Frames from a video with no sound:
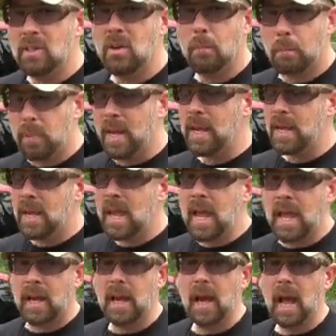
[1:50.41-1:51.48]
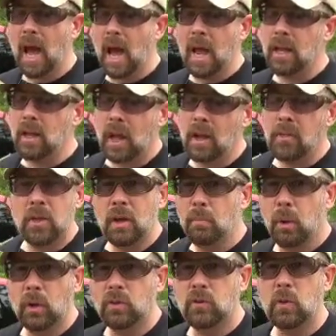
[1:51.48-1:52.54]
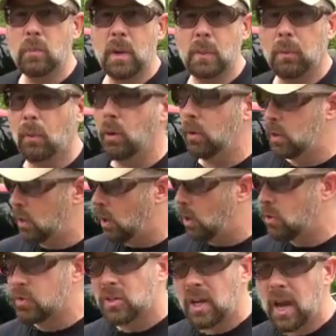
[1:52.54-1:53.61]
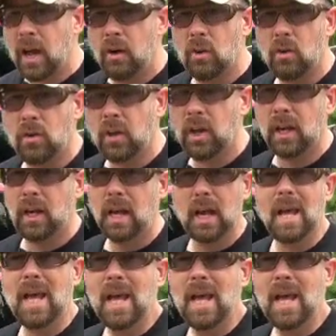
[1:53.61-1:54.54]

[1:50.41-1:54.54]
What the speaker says: is a big kit. I think most of you people, understand, or you're thinking,